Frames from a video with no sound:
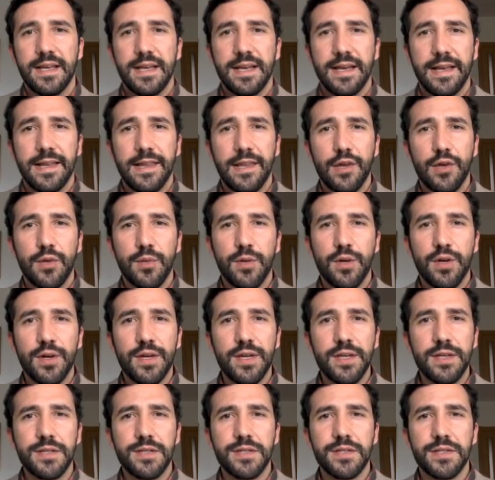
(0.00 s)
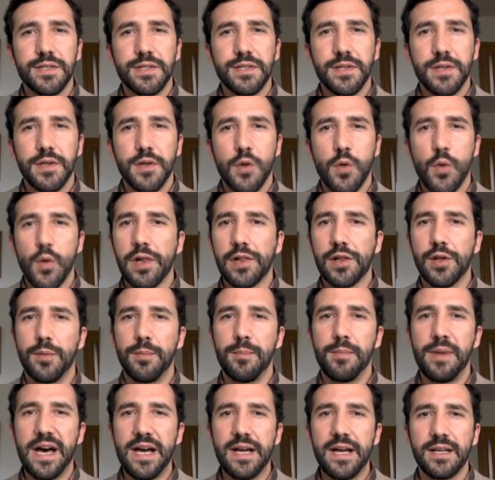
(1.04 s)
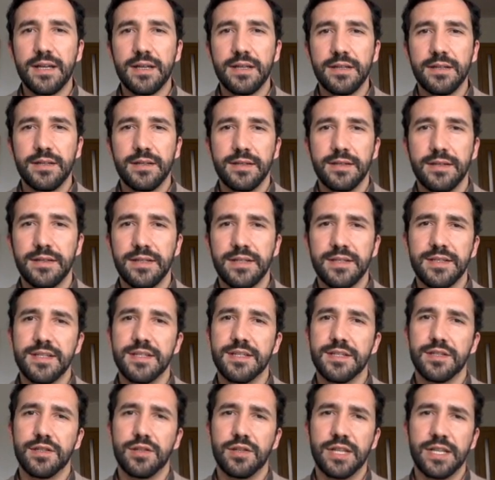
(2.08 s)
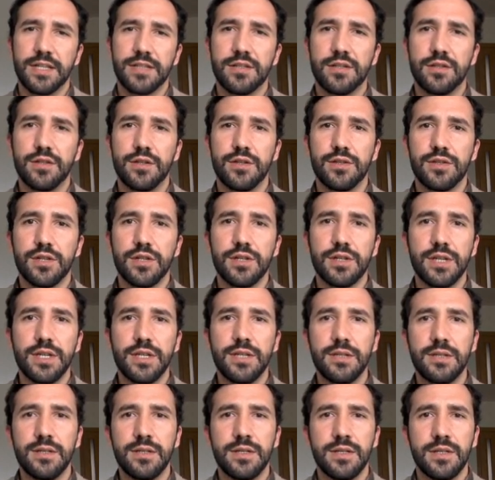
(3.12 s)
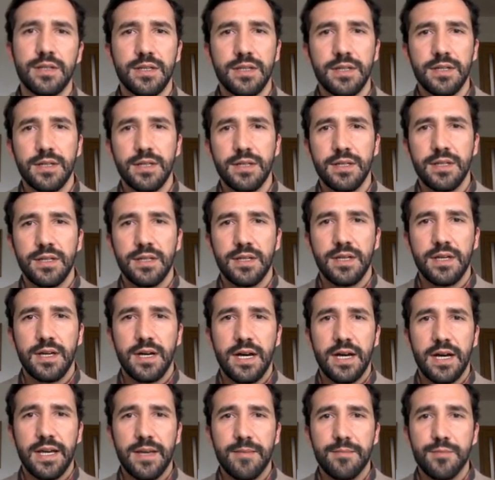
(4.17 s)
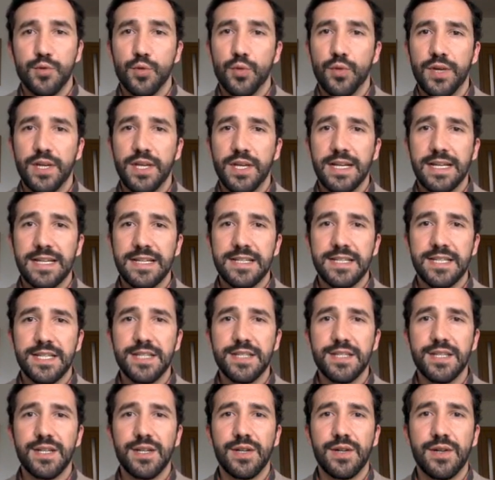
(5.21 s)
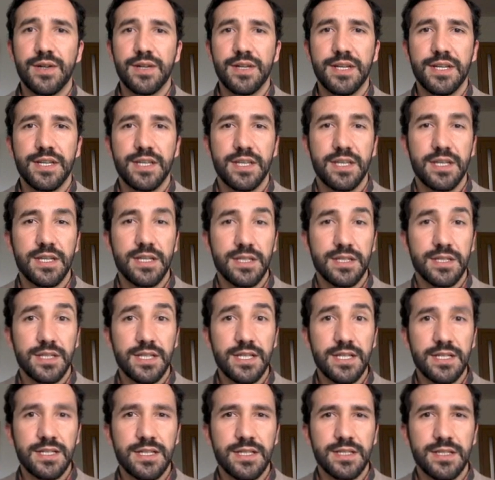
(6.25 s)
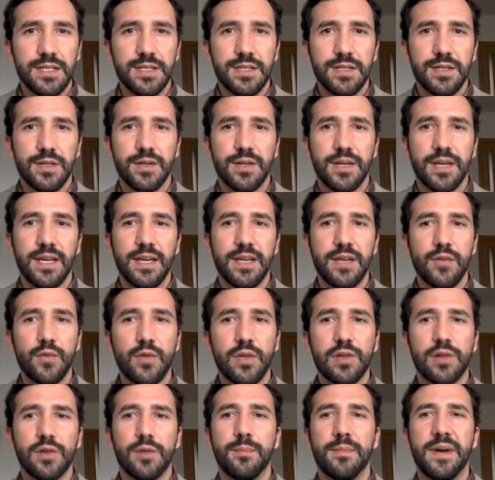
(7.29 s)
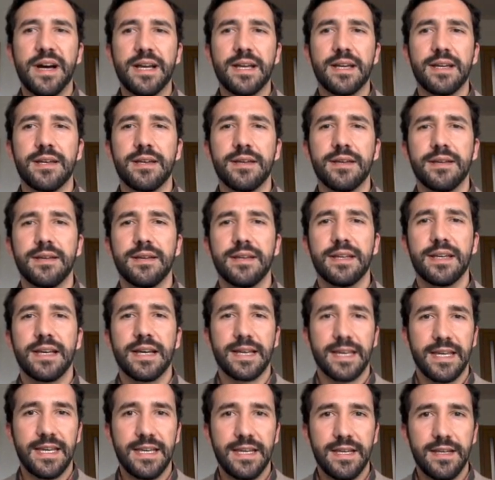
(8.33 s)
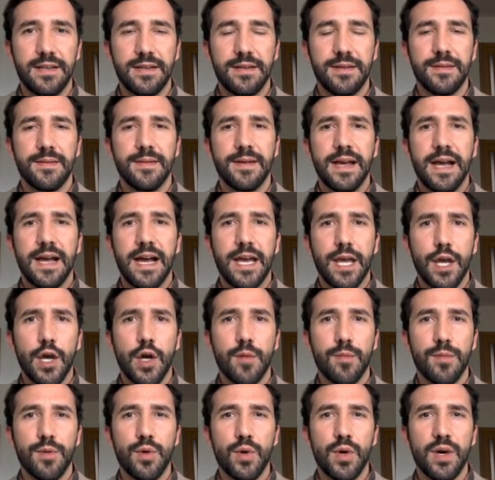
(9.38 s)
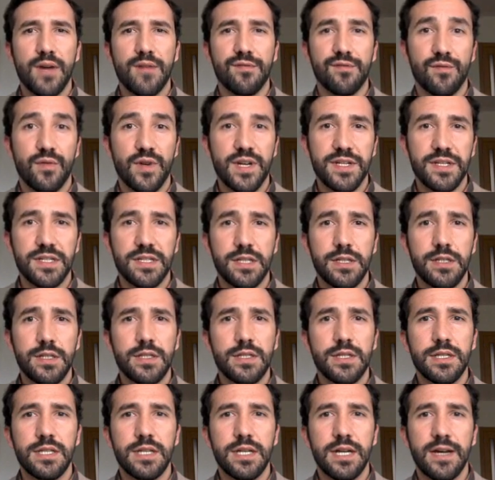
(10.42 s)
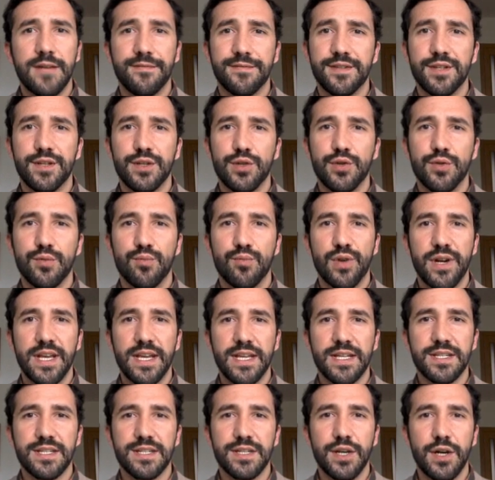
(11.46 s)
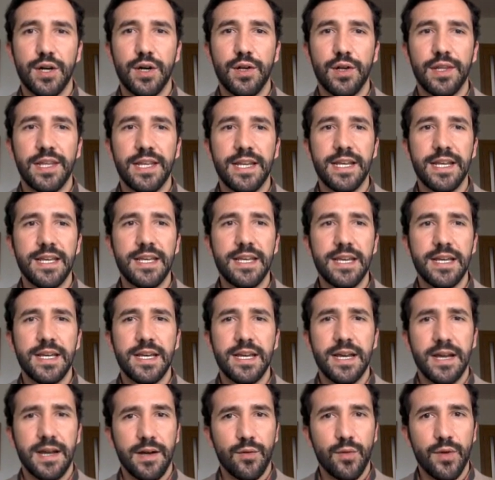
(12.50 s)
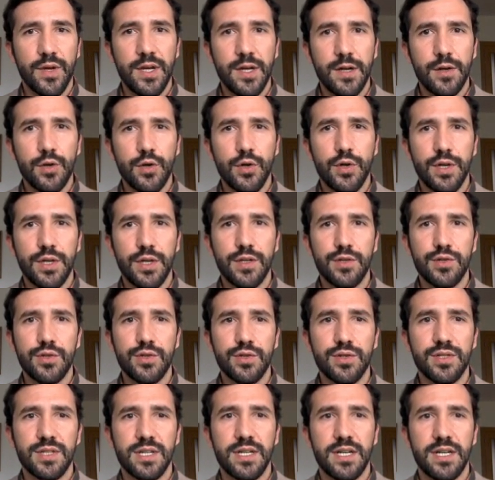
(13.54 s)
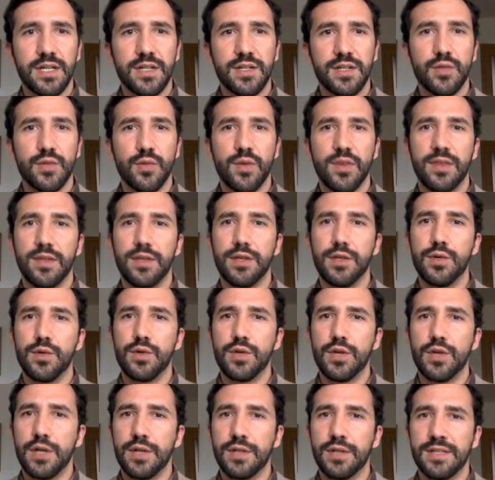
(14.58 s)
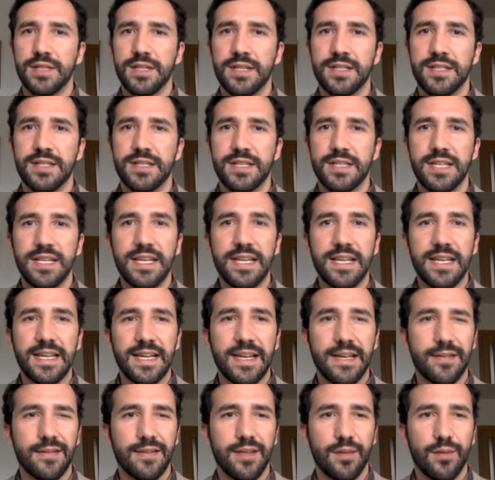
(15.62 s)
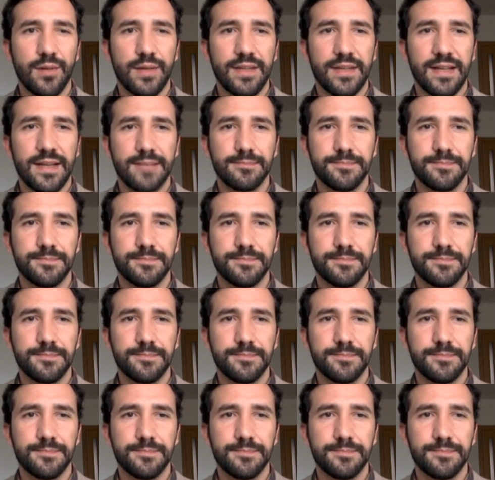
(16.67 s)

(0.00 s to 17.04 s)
Hello boys, welcome back. This is Don Antonio talking. I am your English teacher, year 6. Okay, welcome back again. I hope you have rested after your breaks holiday, and we are going to start with new contents in Gaztelueta.